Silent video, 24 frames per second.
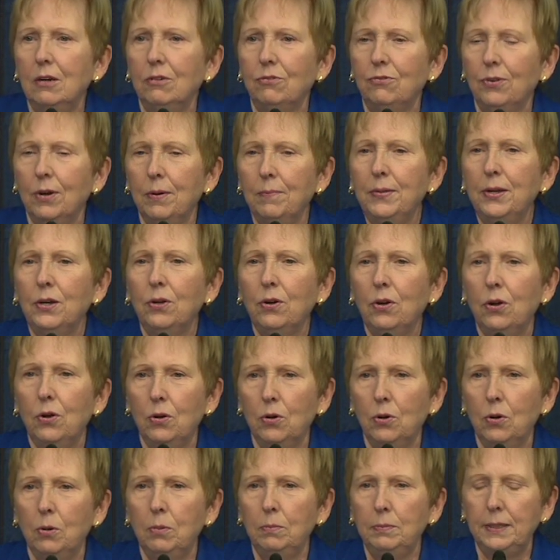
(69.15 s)
from their
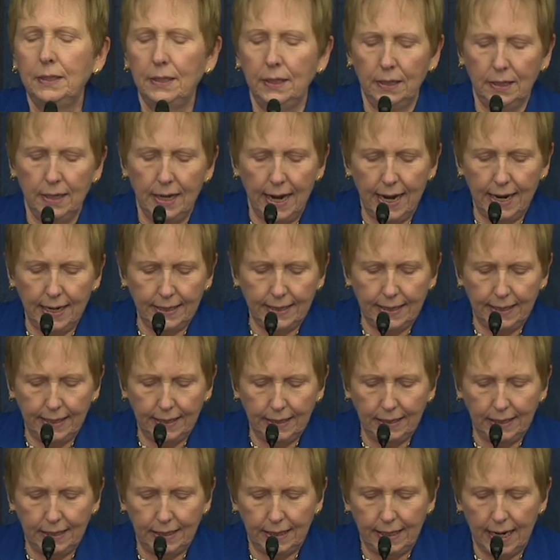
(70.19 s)
homes in
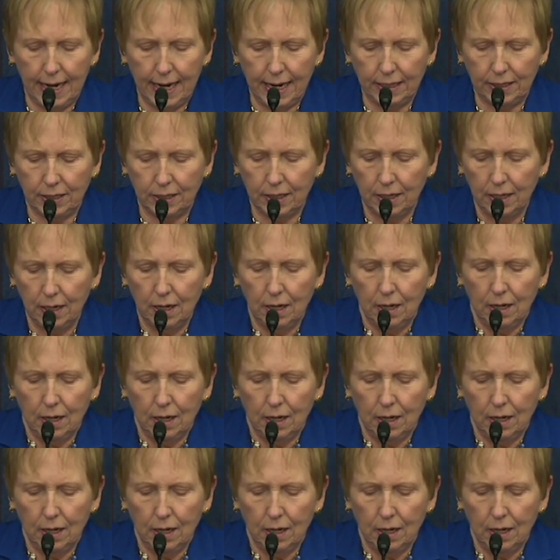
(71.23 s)
18 states